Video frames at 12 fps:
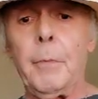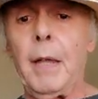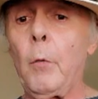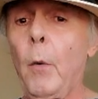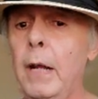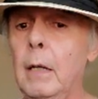They
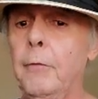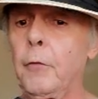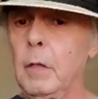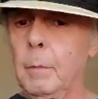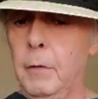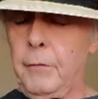waited
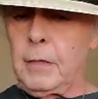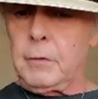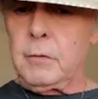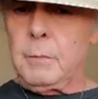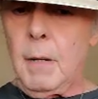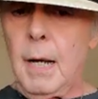for the
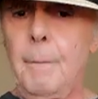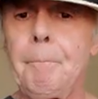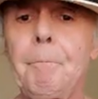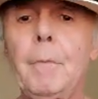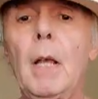professor's mom.